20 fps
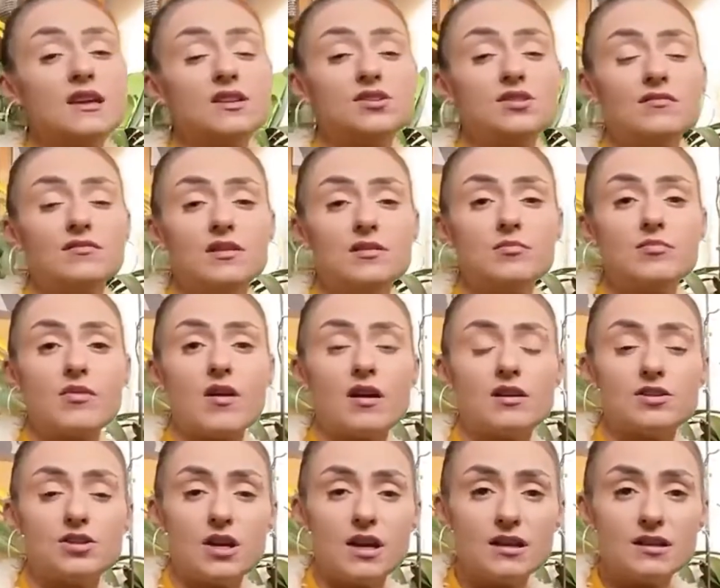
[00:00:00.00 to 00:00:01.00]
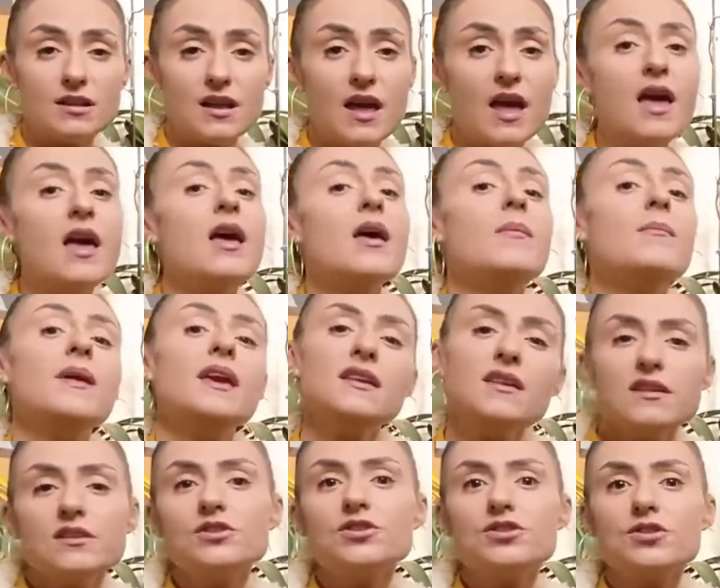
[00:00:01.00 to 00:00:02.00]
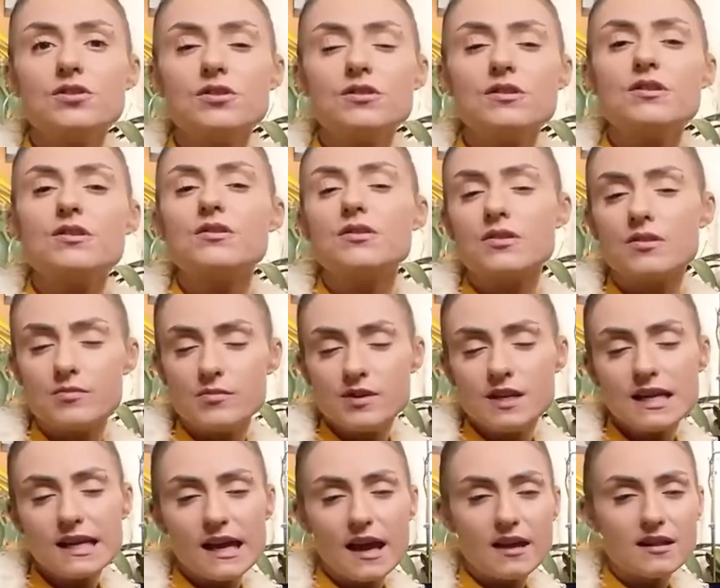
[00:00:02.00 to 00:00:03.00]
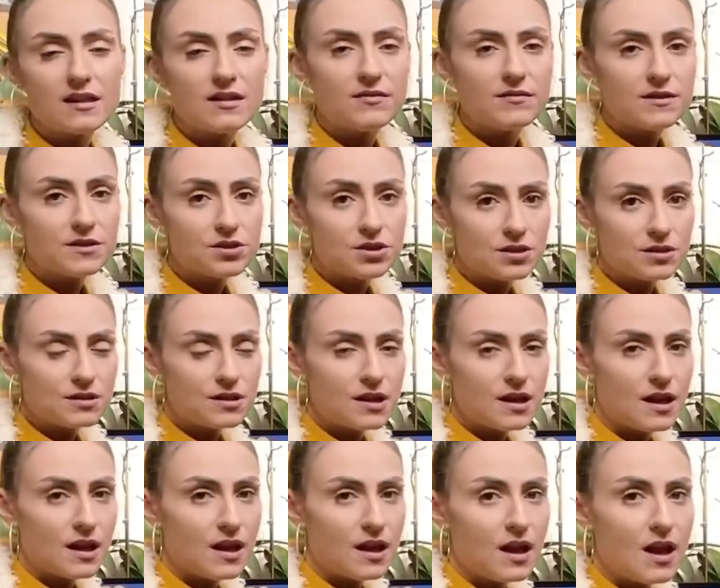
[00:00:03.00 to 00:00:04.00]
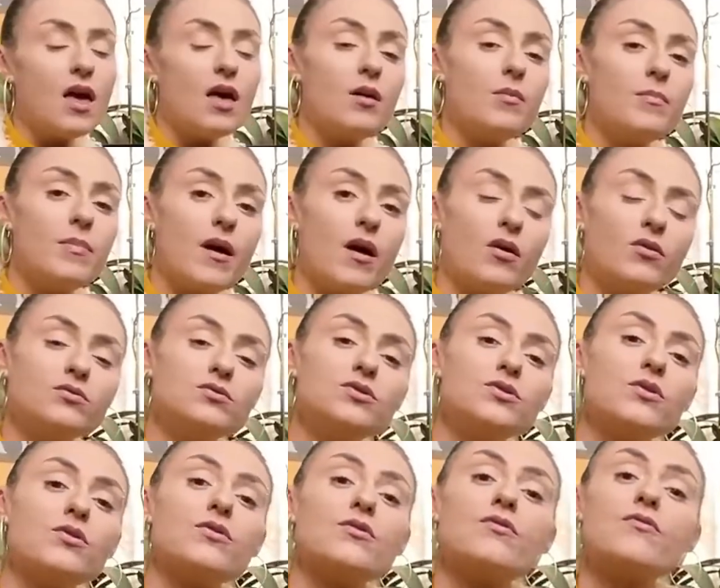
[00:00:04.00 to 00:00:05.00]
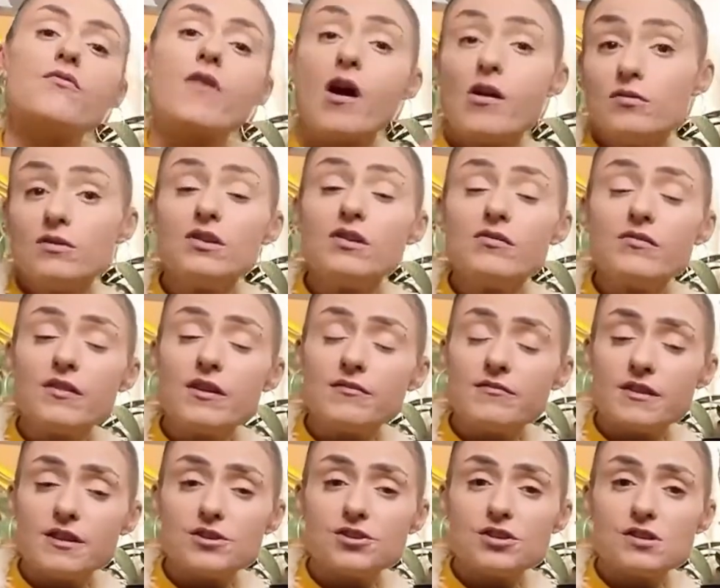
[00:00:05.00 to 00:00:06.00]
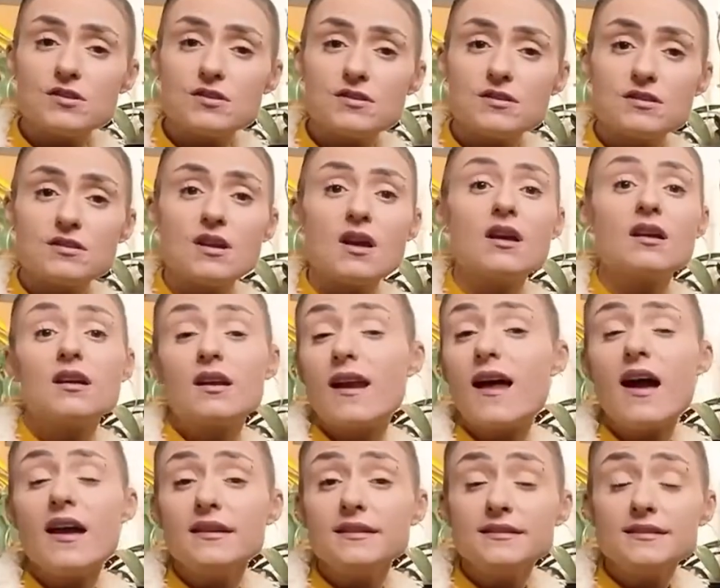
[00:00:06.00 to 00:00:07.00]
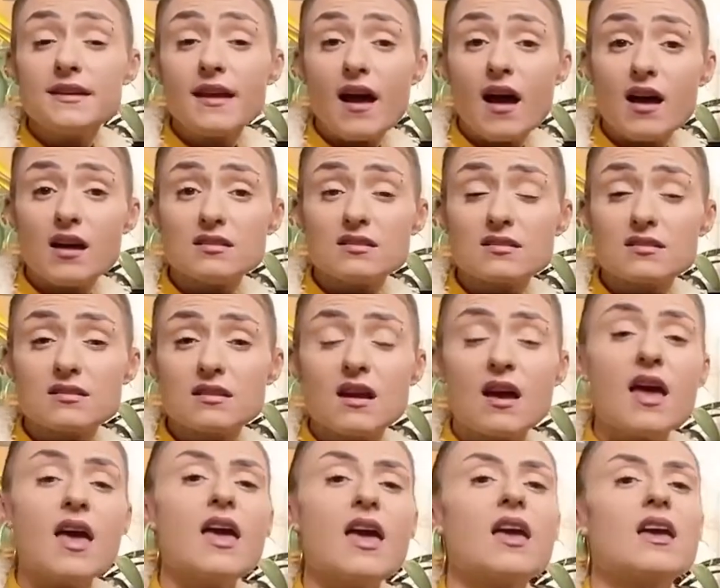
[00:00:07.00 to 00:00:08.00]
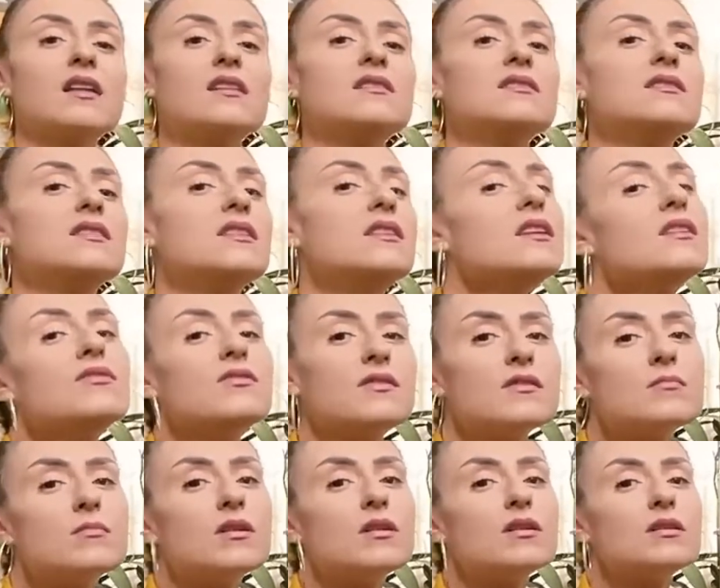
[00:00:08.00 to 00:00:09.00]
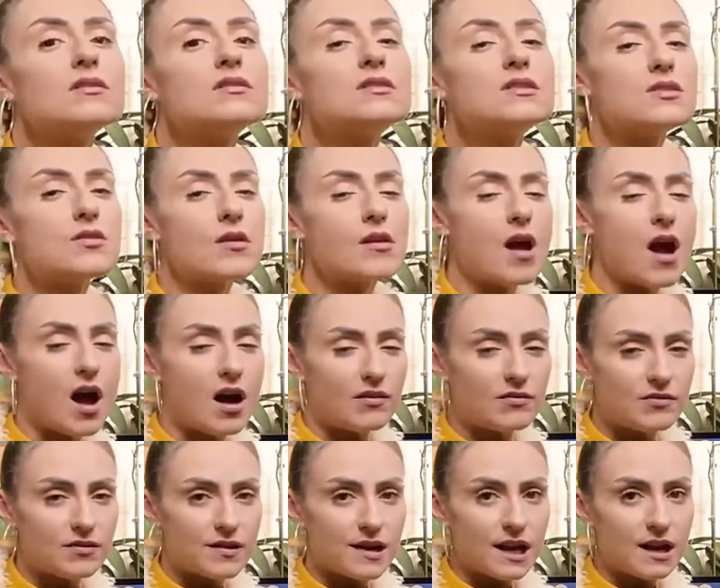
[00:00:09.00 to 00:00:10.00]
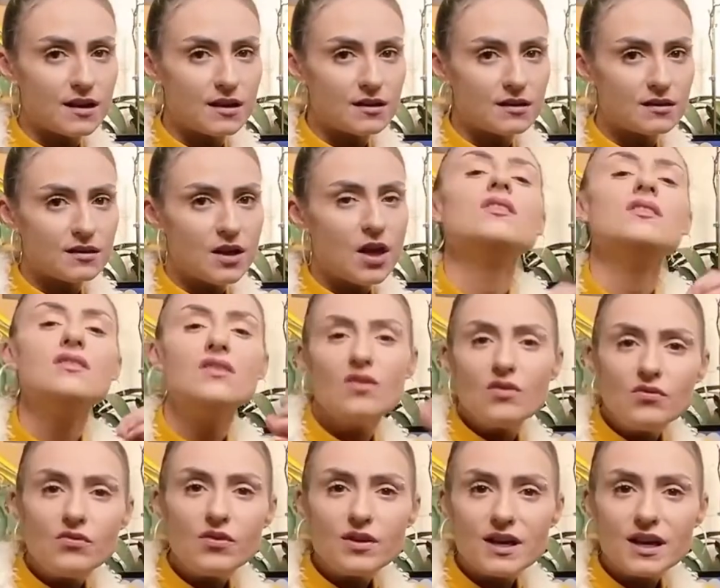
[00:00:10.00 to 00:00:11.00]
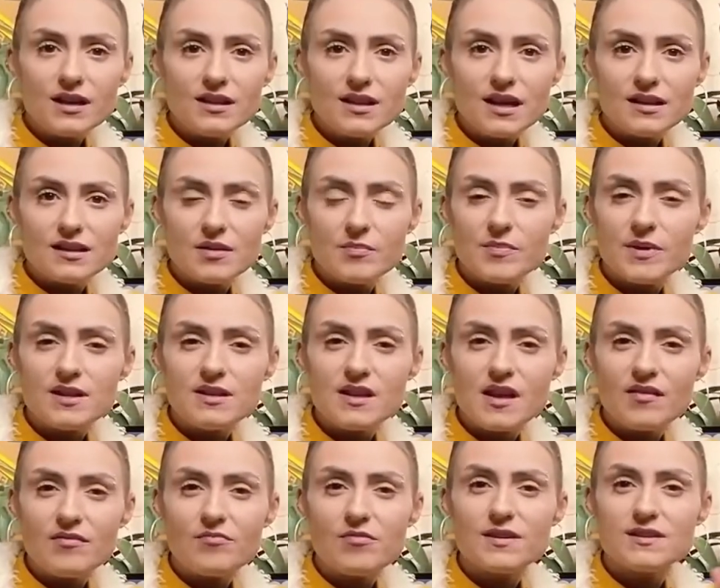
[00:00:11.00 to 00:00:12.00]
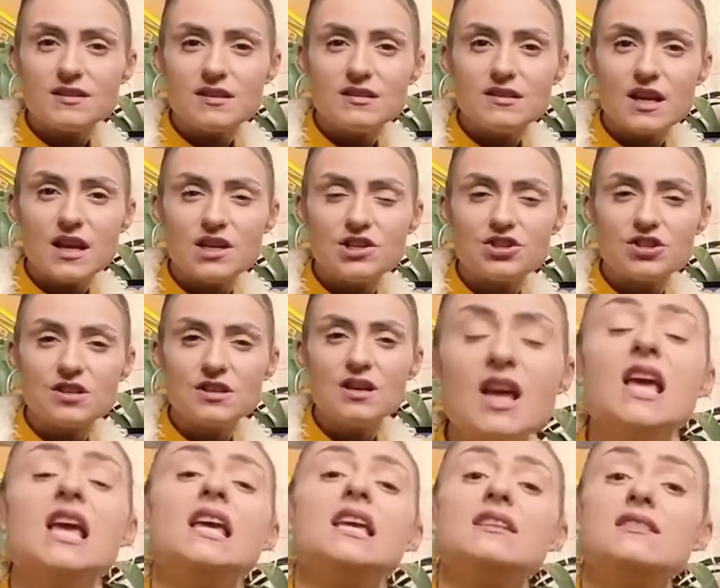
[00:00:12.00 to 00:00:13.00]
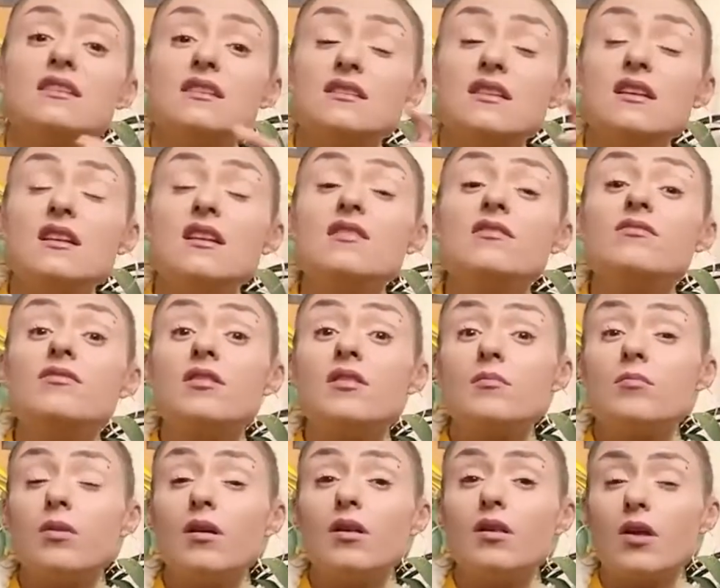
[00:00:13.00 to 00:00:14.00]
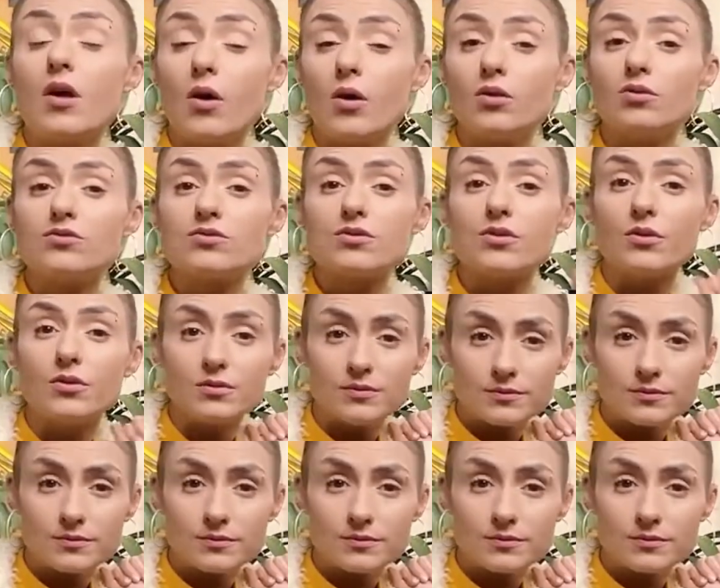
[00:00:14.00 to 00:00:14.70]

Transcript: of the project, making sure you communicate efficiently about your round of revisions, client tasks, and deliverables you're offering. Don't forget that the PDF presentation is a deliverable also.